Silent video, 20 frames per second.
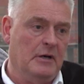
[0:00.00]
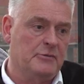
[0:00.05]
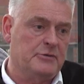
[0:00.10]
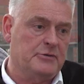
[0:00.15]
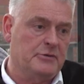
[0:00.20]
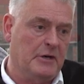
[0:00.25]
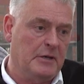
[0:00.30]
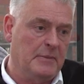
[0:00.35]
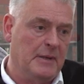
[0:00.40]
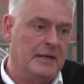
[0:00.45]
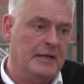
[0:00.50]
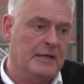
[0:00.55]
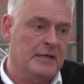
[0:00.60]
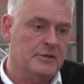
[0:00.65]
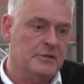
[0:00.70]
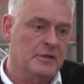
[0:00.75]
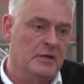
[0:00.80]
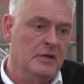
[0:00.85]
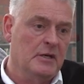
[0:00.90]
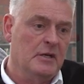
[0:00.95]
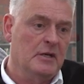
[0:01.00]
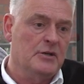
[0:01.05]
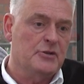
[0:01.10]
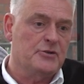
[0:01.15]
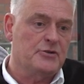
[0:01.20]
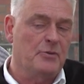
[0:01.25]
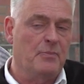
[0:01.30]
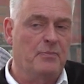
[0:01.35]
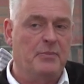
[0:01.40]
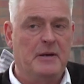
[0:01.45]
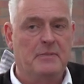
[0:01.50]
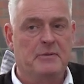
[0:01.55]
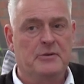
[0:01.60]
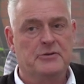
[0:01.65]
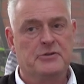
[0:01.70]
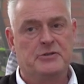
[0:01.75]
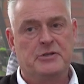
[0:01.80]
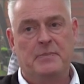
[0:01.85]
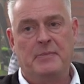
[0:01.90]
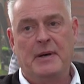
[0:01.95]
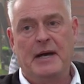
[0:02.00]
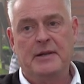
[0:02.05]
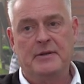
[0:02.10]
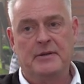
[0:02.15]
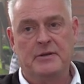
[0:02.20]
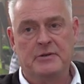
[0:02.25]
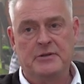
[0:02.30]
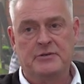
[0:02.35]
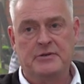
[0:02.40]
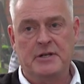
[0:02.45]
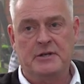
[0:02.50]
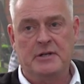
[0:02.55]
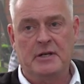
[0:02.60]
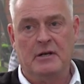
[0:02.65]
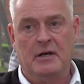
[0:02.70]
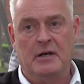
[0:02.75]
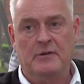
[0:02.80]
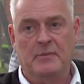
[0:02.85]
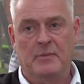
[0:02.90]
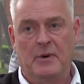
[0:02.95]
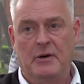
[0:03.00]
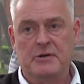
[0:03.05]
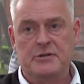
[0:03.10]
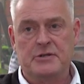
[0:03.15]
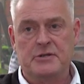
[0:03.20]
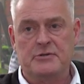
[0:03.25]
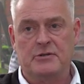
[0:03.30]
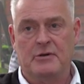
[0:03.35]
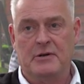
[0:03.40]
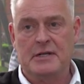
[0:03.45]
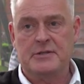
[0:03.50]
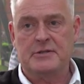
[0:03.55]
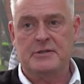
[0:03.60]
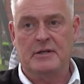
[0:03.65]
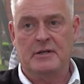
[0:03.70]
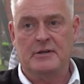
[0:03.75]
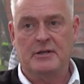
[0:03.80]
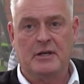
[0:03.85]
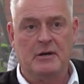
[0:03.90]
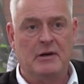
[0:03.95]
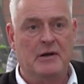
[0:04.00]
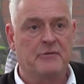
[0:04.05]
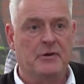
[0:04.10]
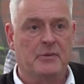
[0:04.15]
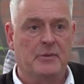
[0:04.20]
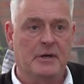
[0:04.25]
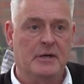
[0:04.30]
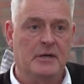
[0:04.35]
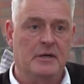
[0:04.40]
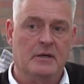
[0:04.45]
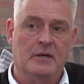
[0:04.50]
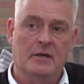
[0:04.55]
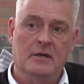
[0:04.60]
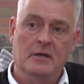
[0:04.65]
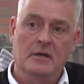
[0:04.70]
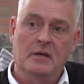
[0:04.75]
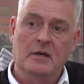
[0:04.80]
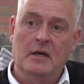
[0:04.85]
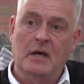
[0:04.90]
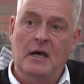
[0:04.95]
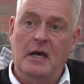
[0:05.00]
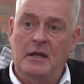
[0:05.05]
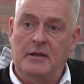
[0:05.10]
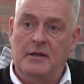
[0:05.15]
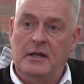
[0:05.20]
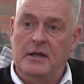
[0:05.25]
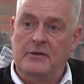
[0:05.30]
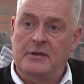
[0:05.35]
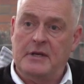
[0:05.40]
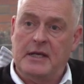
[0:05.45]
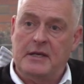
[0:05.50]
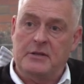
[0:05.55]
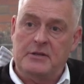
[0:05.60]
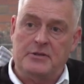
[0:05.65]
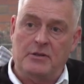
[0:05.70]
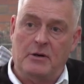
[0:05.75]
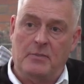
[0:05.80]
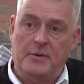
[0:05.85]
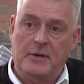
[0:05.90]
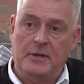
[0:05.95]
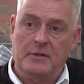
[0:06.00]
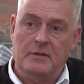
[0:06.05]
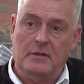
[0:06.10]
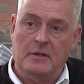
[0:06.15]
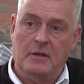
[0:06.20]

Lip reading: I was trying to make is, some people are just dependent. They treat it like the Morrisons or Asda. They go every week and they get the shopping.